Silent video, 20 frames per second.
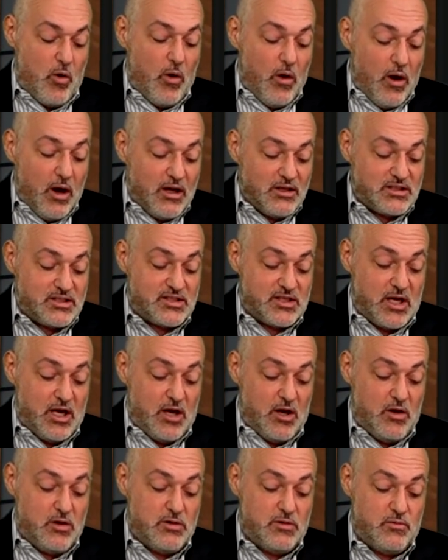
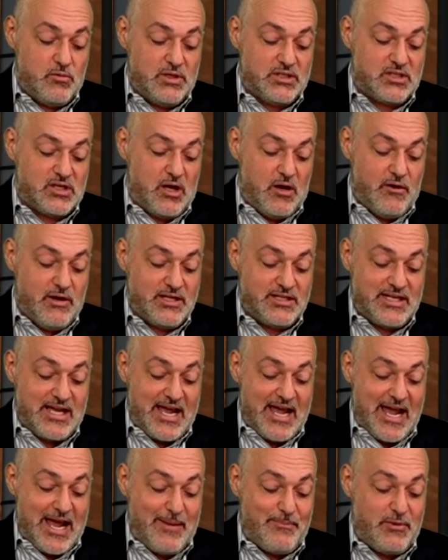also, what's going to
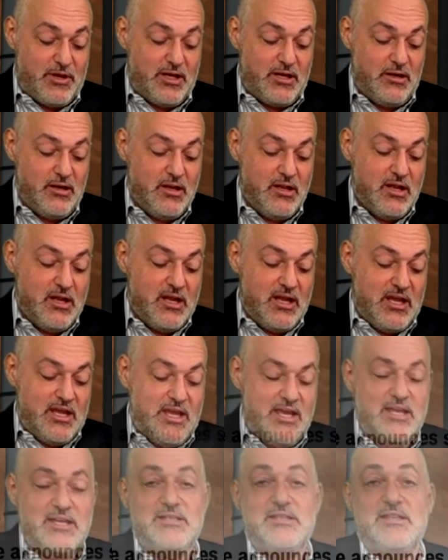happen is